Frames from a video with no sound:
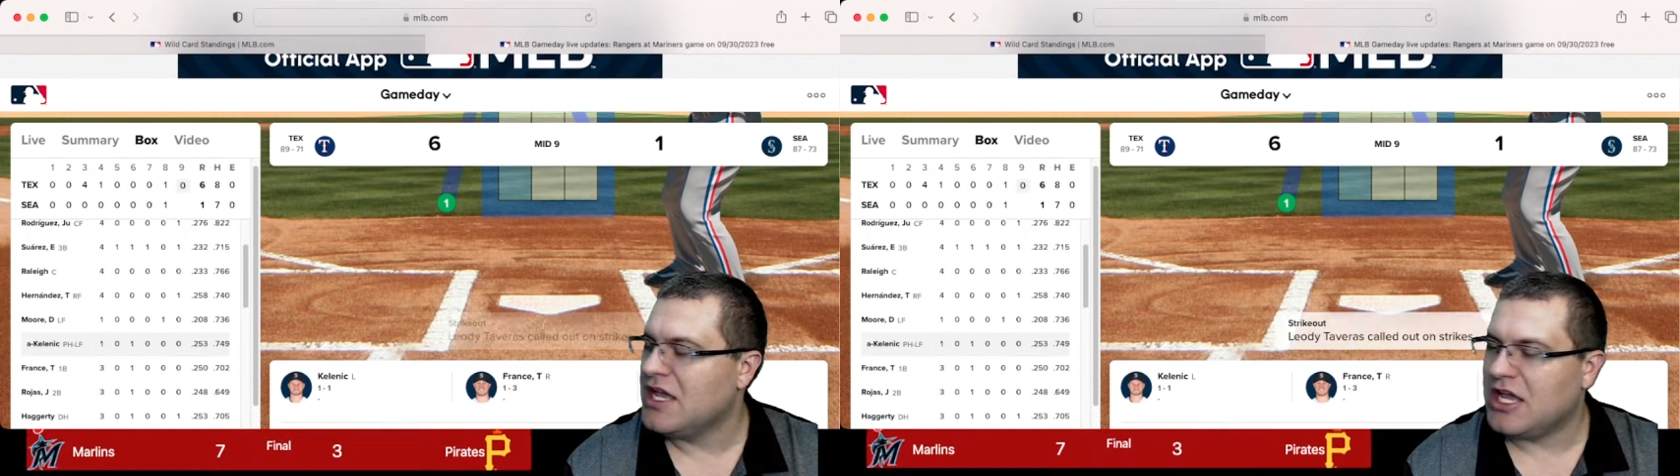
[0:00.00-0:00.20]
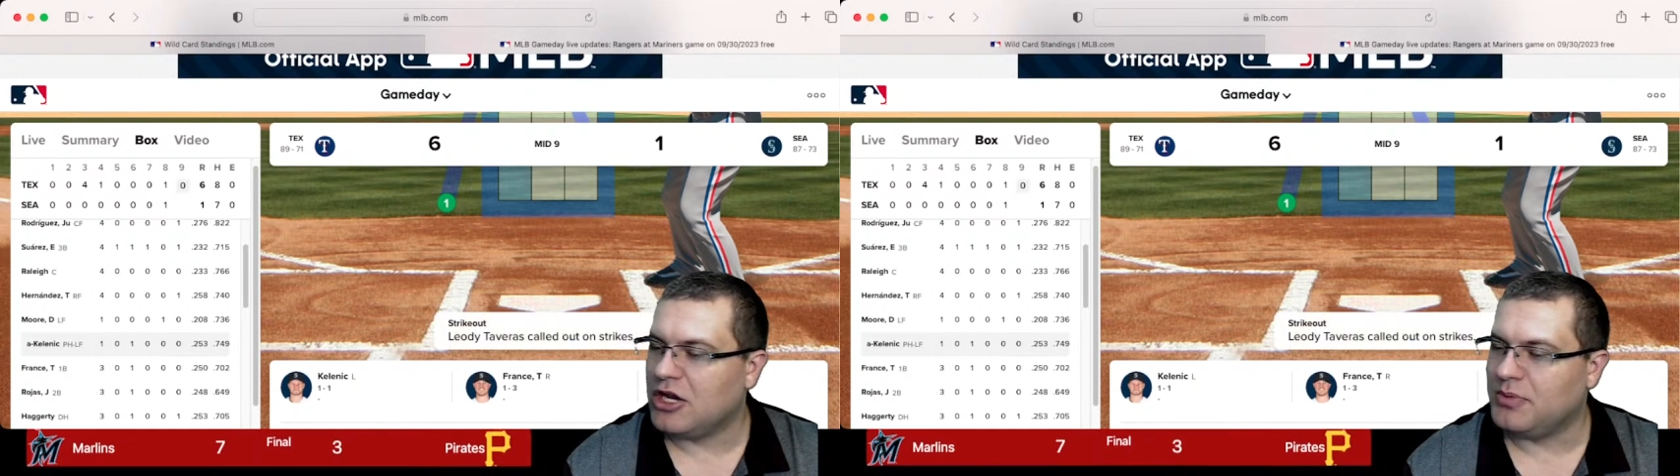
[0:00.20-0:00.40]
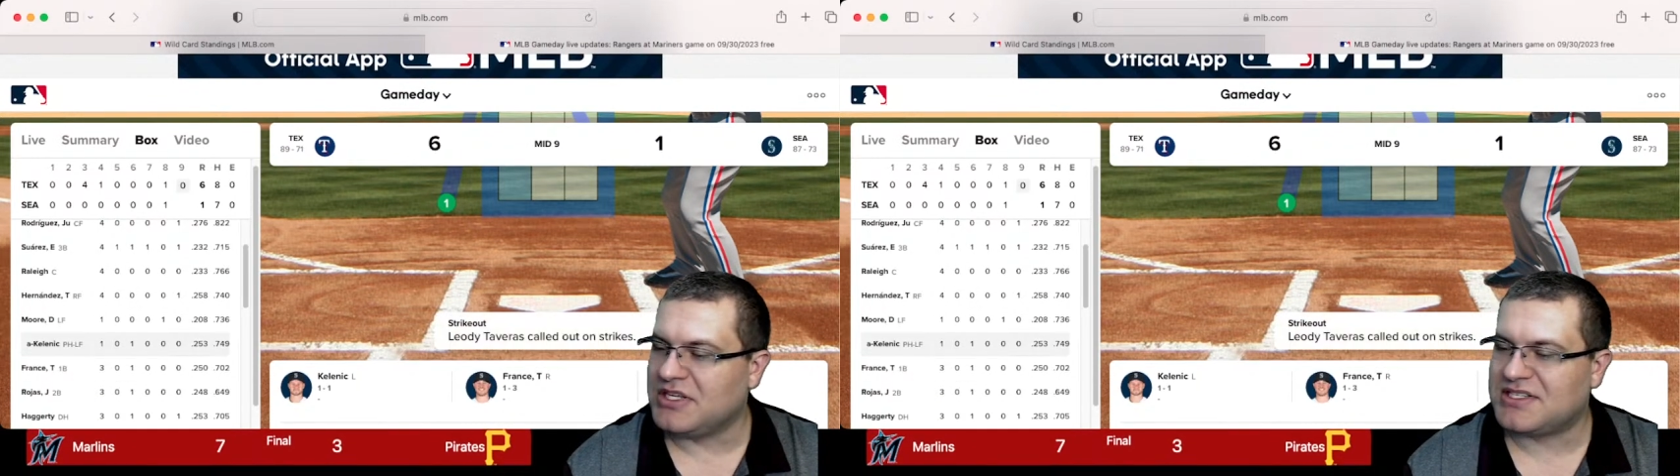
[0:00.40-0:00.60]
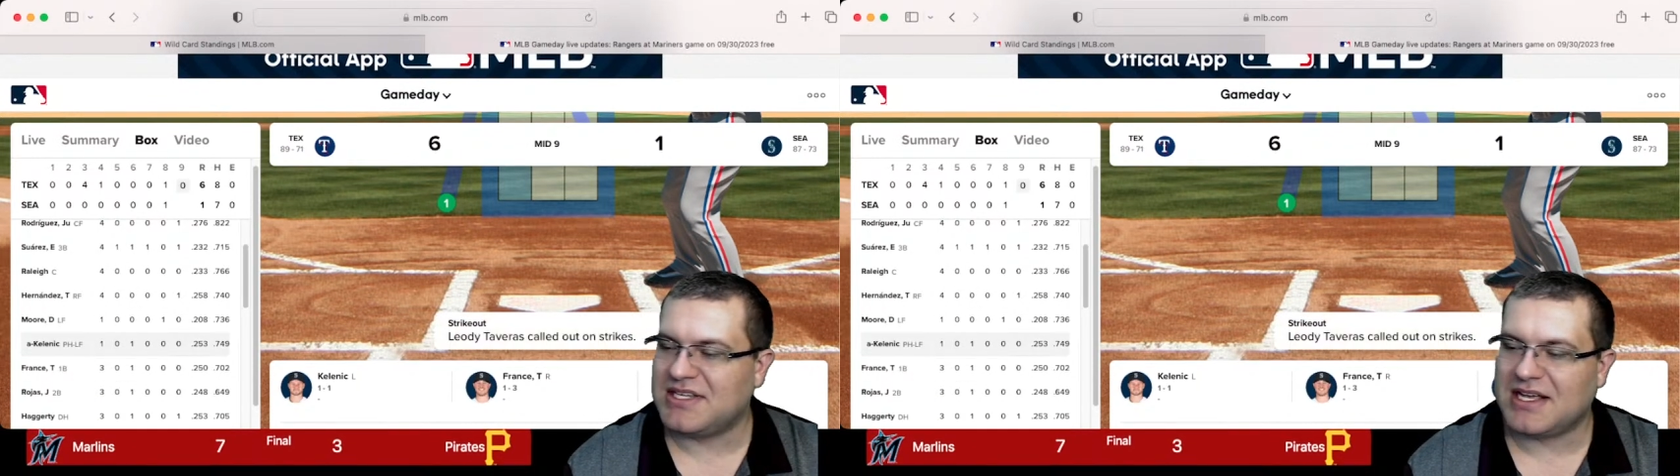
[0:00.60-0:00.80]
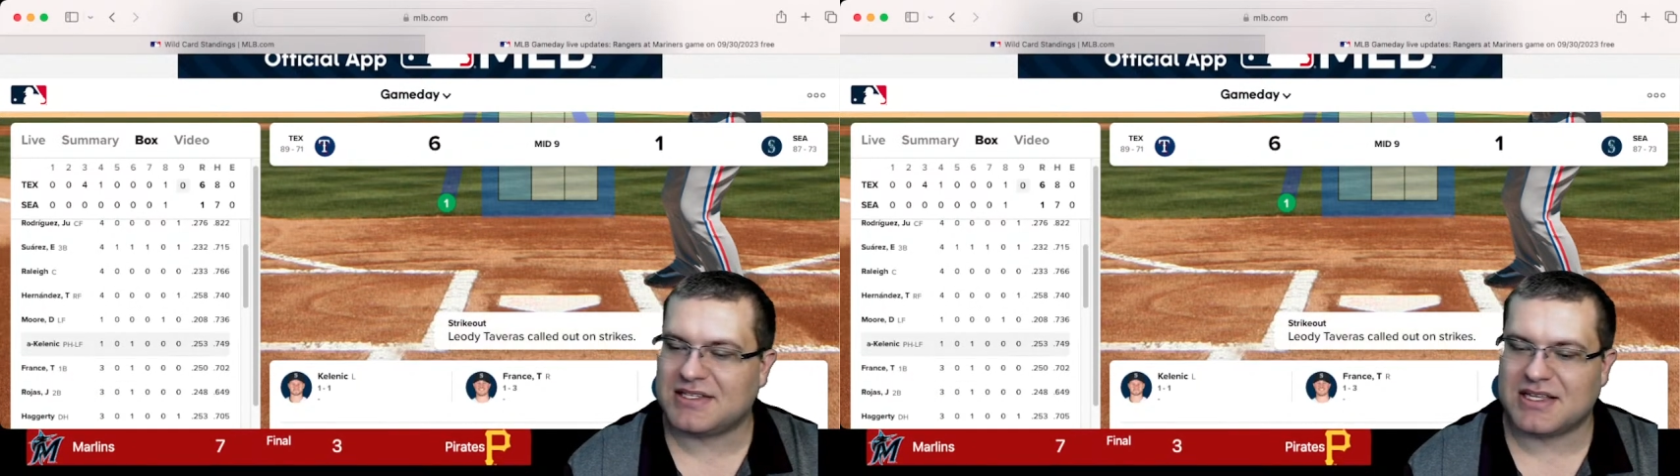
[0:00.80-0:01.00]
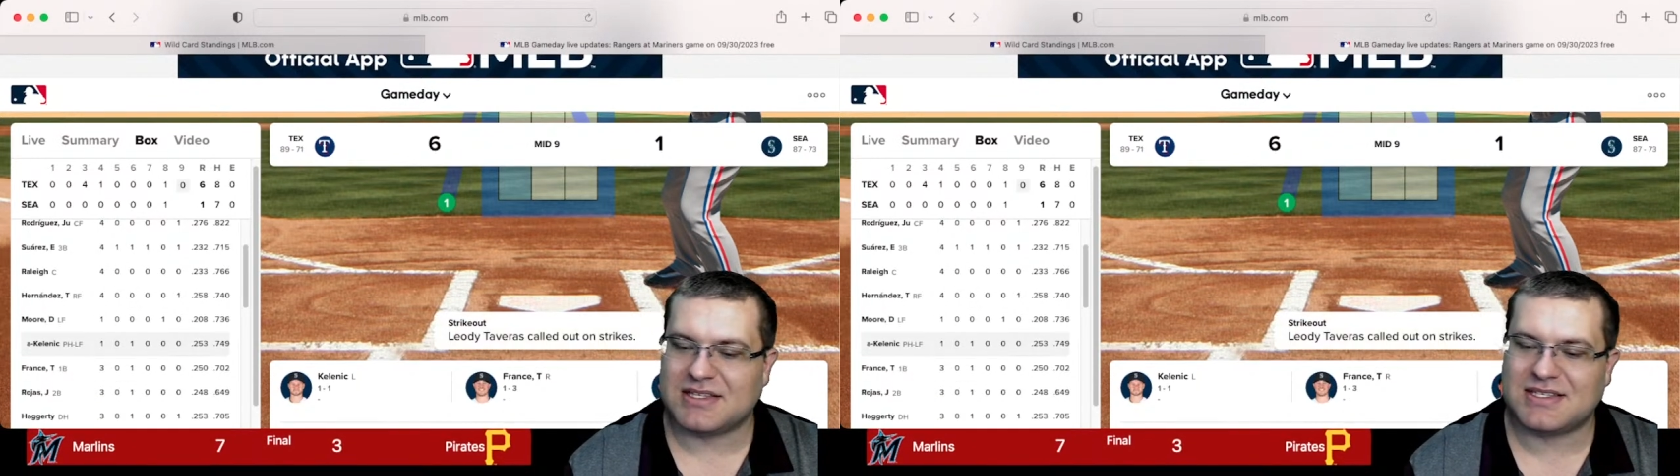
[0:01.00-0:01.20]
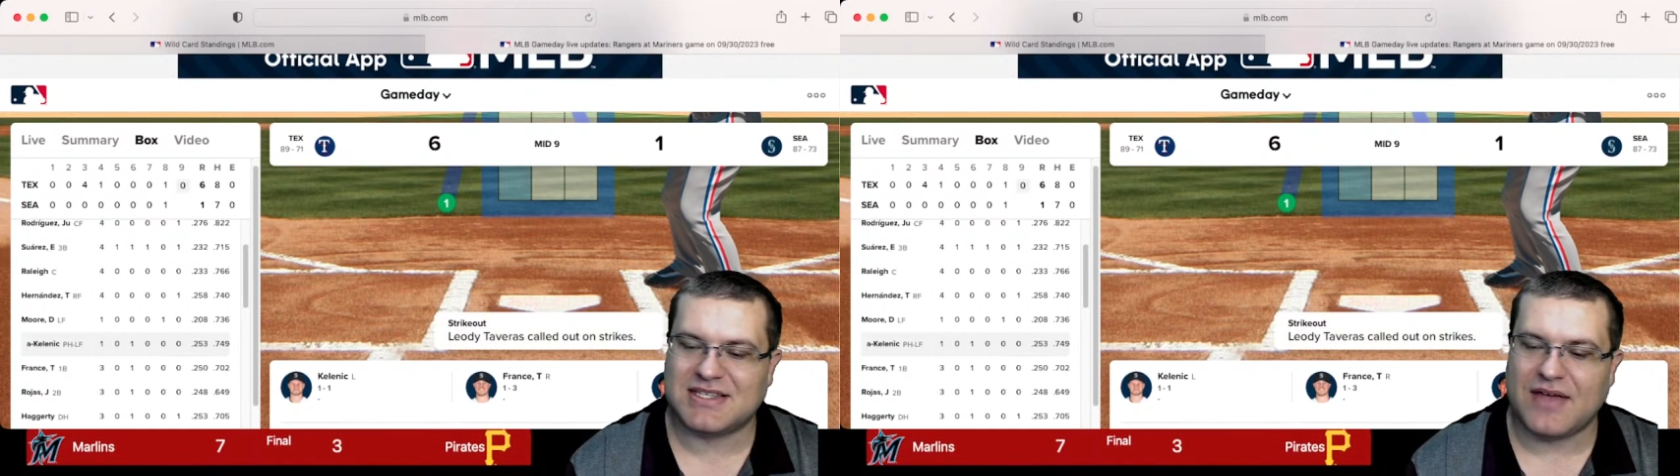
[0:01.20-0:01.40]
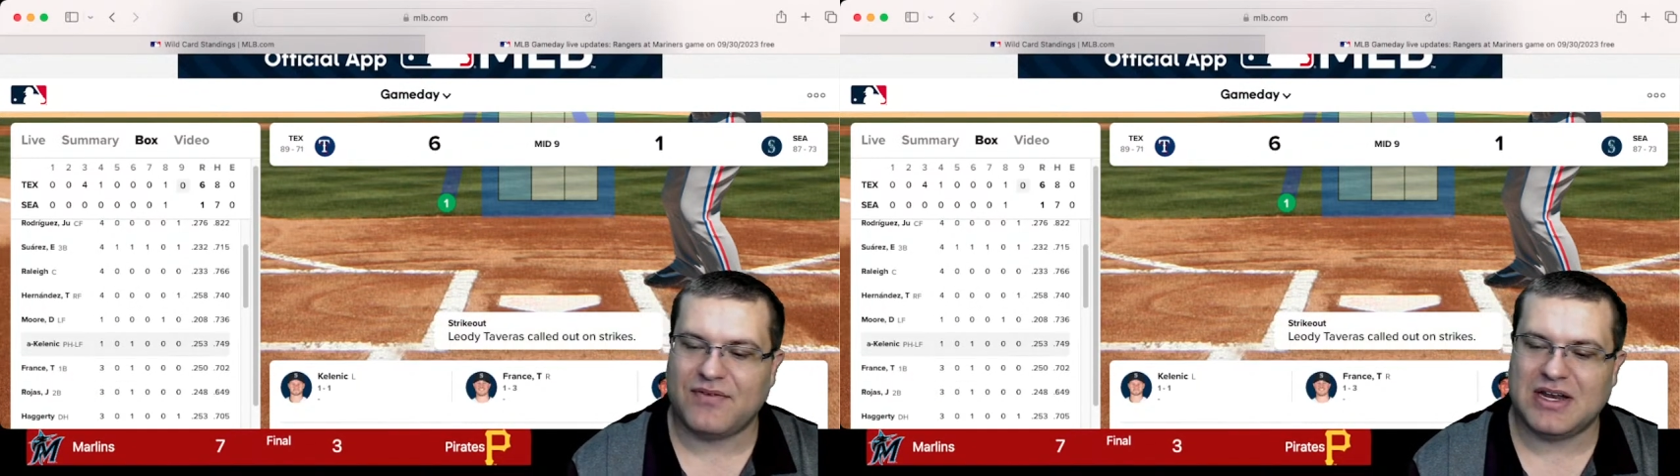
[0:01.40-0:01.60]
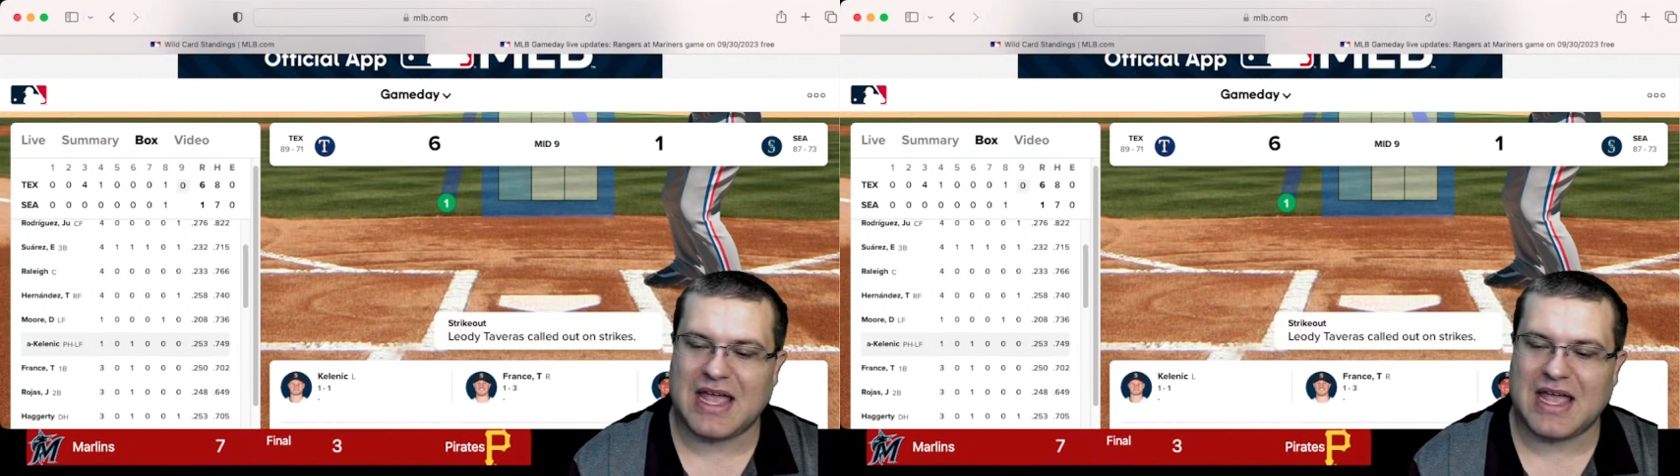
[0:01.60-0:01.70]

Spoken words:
It'll be 6, 7,